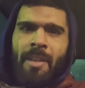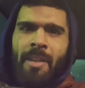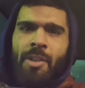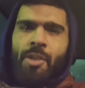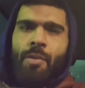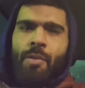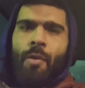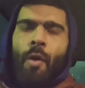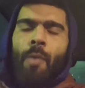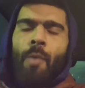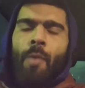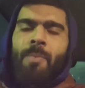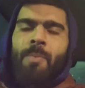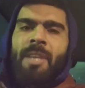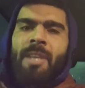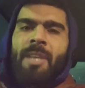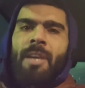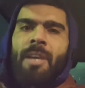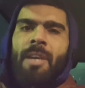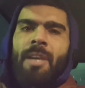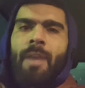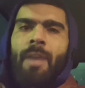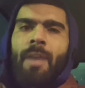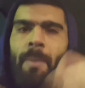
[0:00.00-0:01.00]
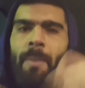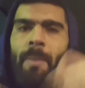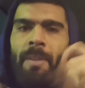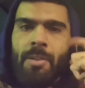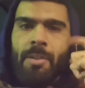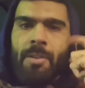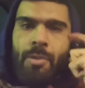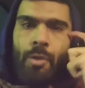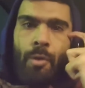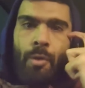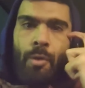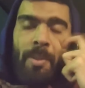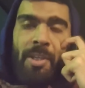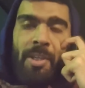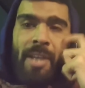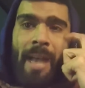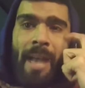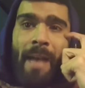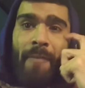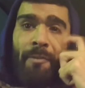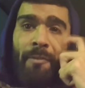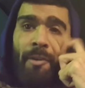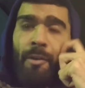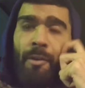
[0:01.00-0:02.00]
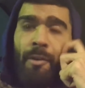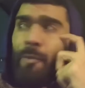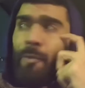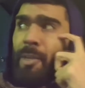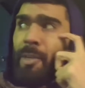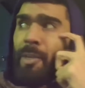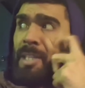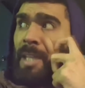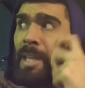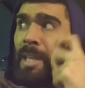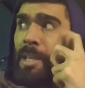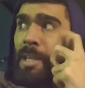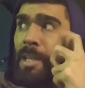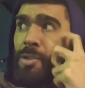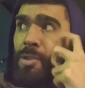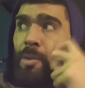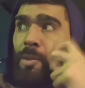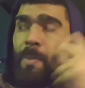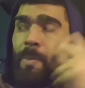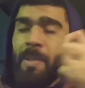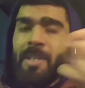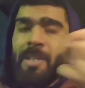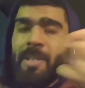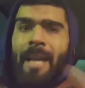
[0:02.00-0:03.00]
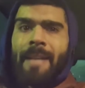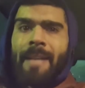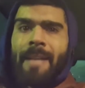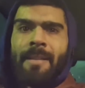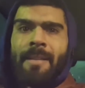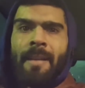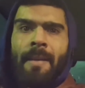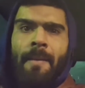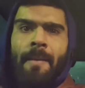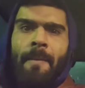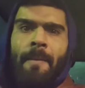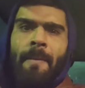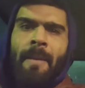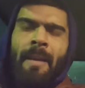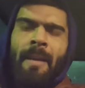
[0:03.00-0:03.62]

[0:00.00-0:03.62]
Jerome T. Green with the super chat. Feel free to get your super chats in.